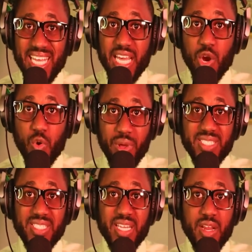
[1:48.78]

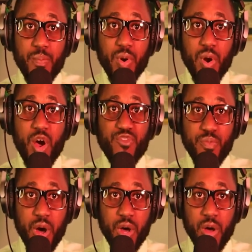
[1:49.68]
increased the number of
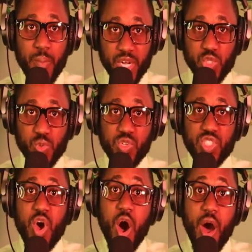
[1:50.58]
mo- modules
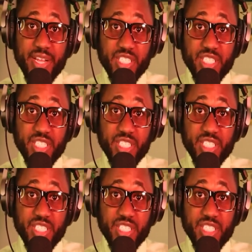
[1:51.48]
on its